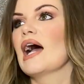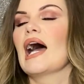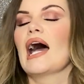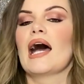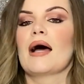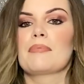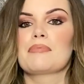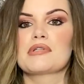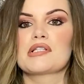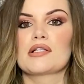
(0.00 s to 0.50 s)

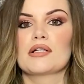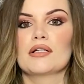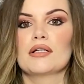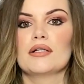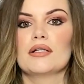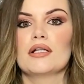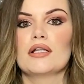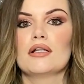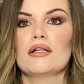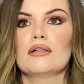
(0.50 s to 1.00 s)

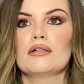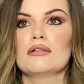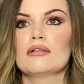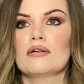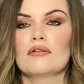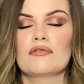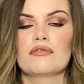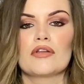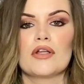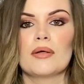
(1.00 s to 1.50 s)
Absolutely
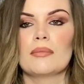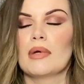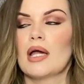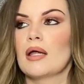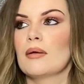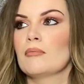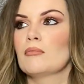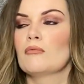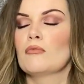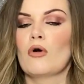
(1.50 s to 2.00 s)
love them,
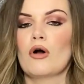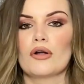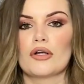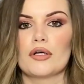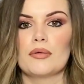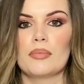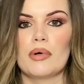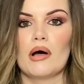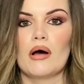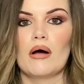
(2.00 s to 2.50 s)
and
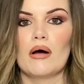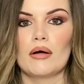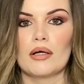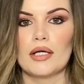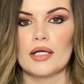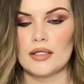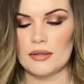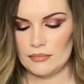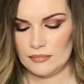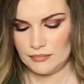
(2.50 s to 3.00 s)
what a
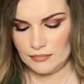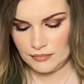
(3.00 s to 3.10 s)
bargain.